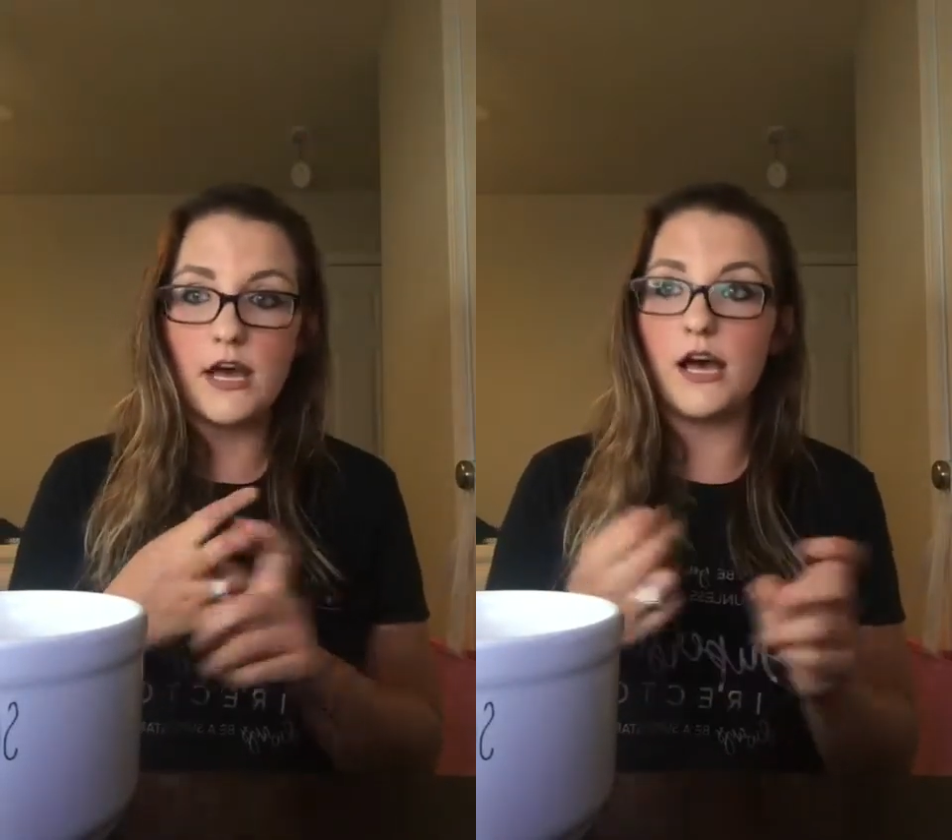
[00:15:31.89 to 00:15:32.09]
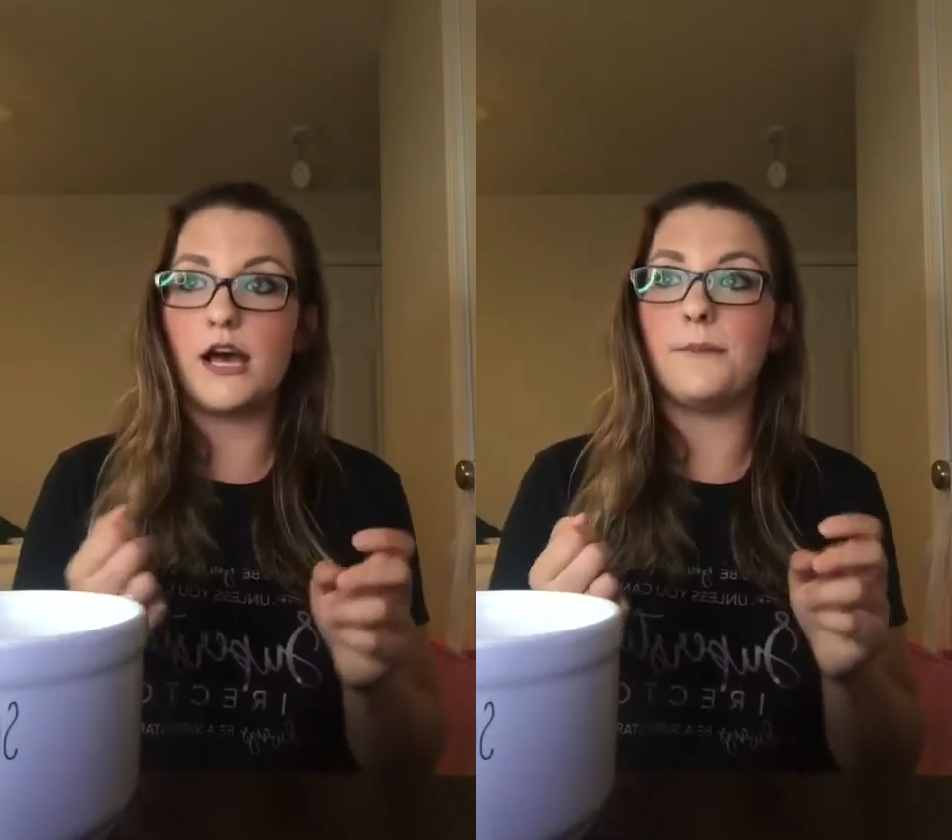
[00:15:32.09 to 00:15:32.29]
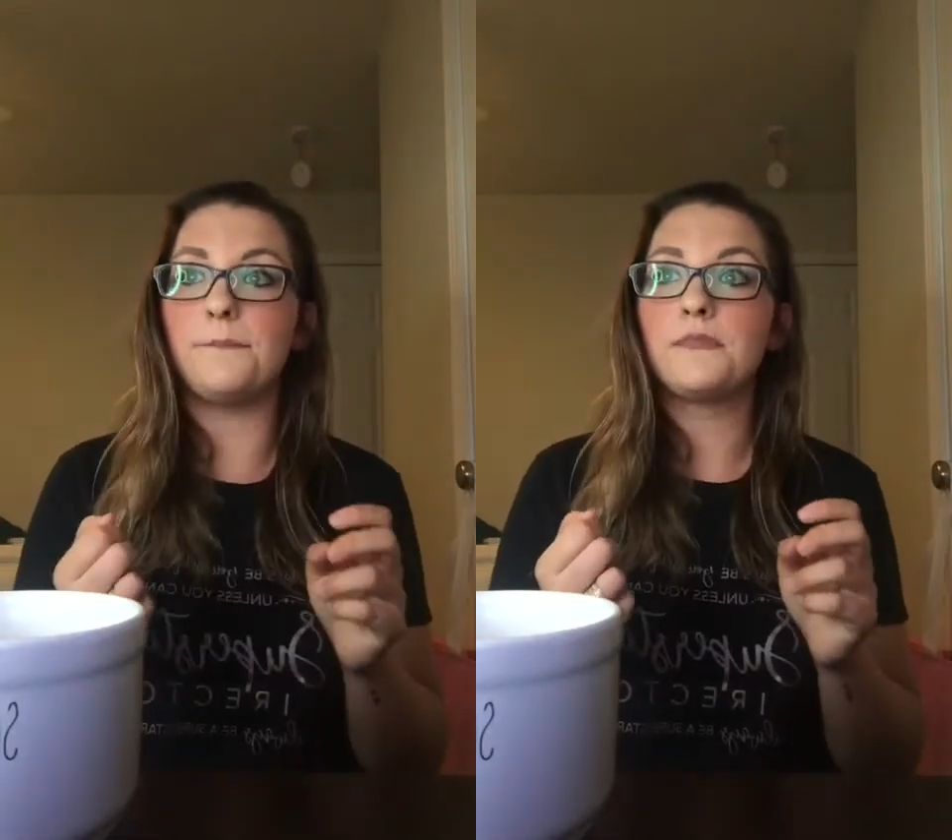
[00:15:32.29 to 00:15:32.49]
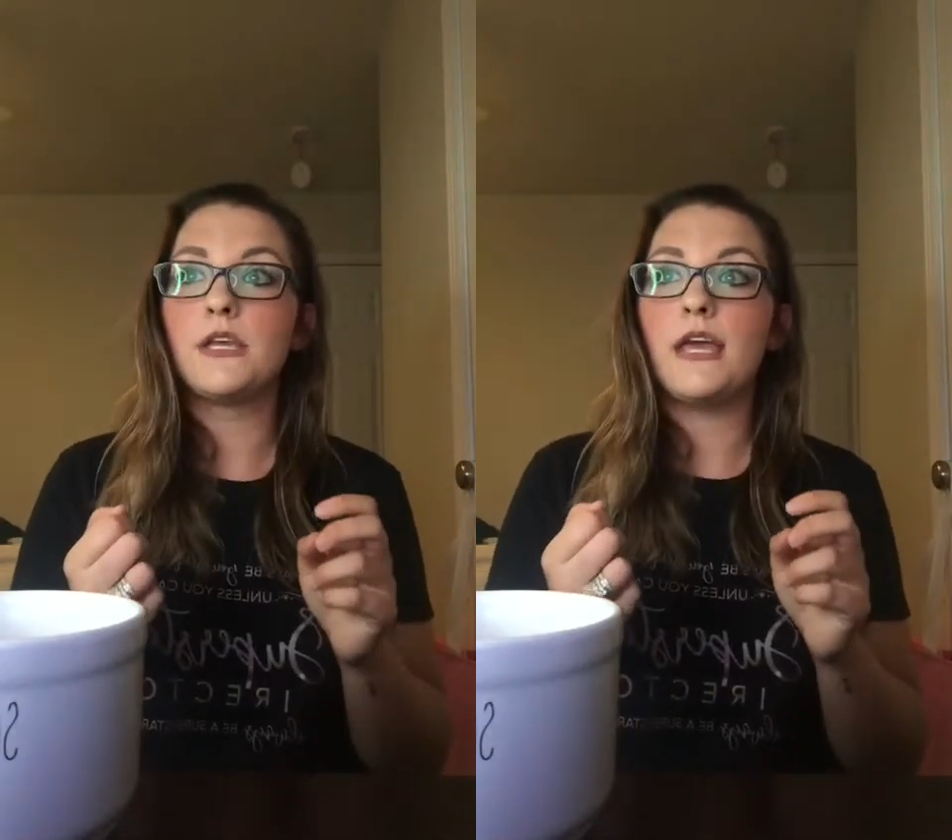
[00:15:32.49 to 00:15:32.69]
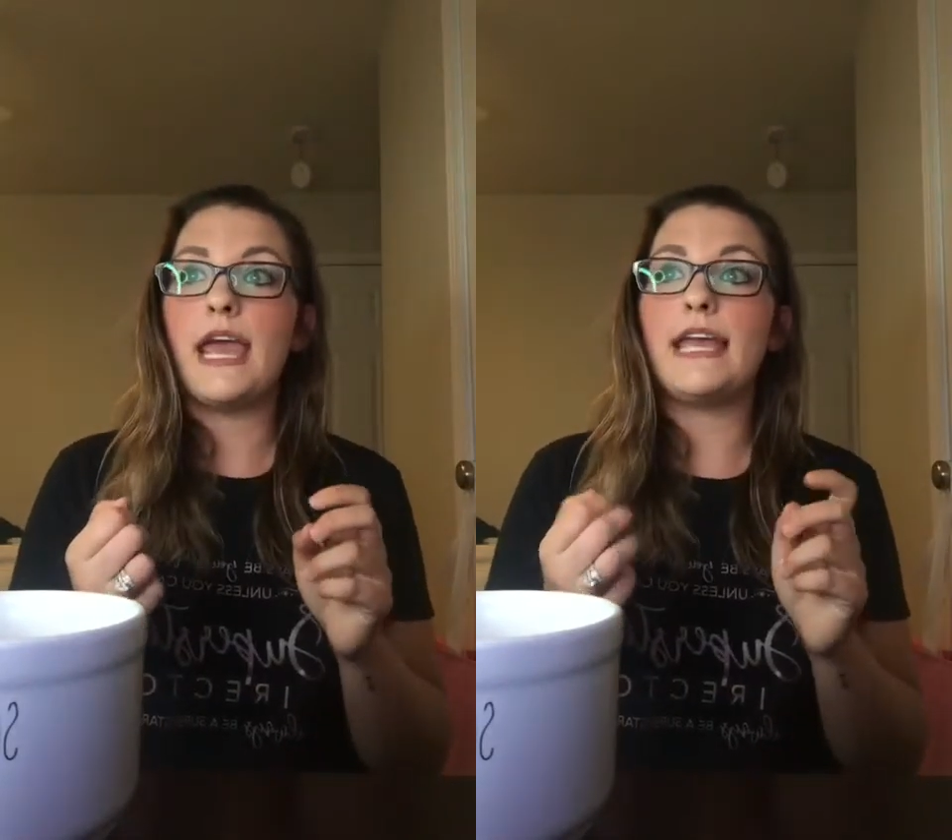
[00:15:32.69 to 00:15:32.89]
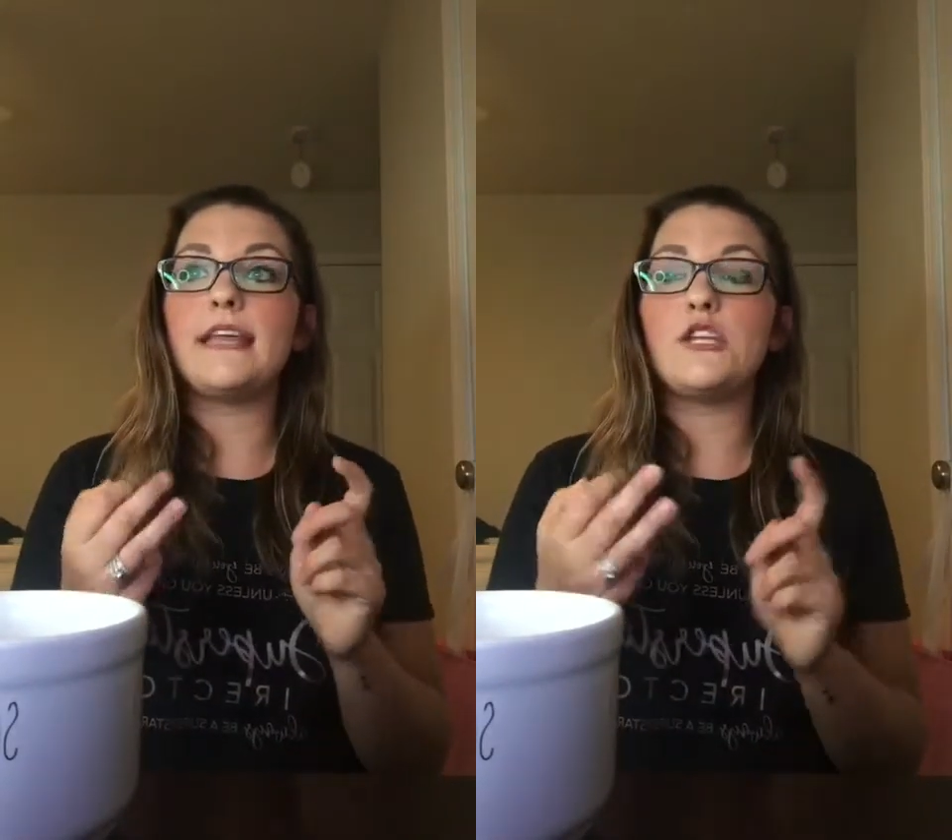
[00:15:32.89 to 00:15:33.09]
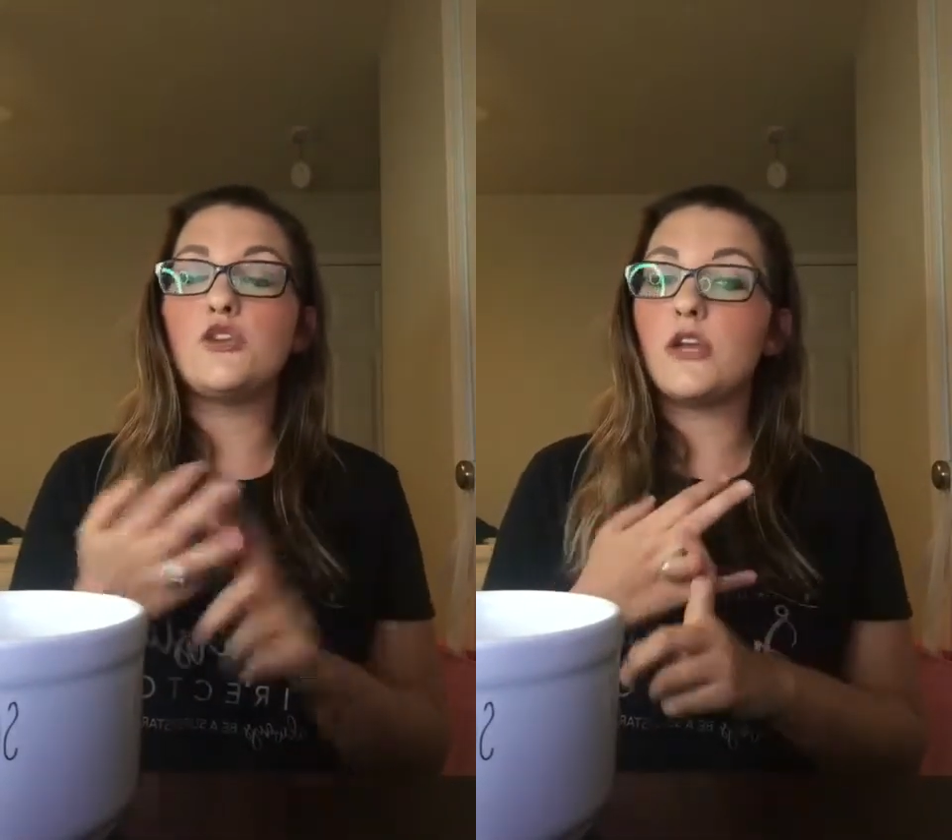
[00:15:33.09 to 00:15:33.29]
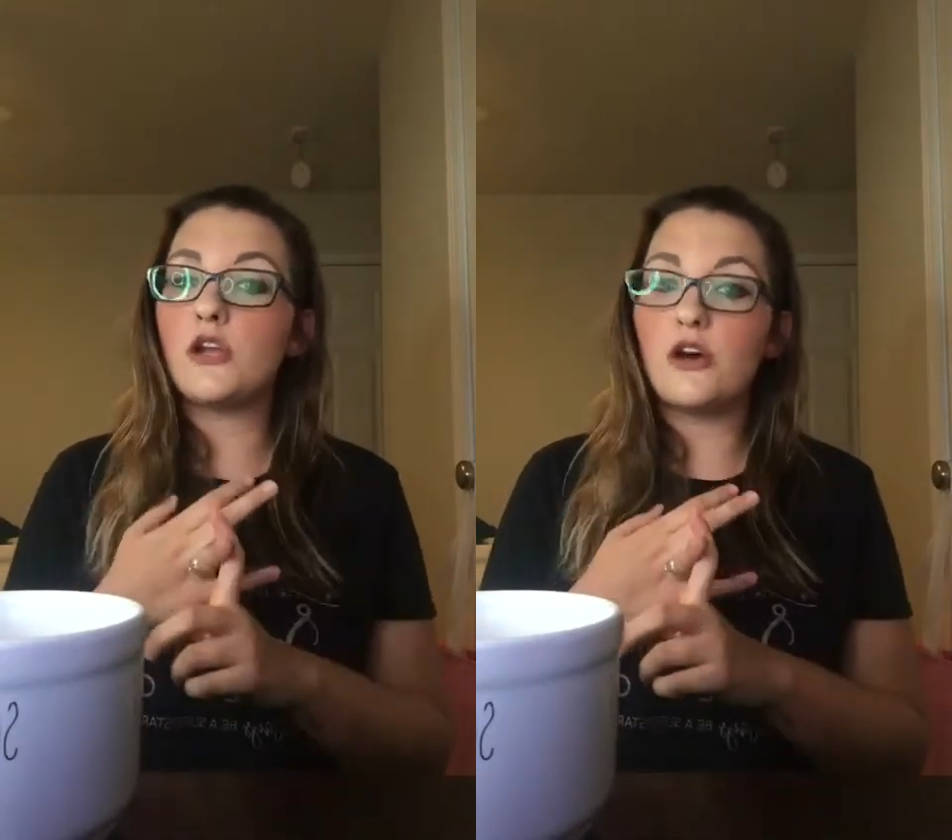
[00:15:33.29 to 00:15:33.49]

and then you can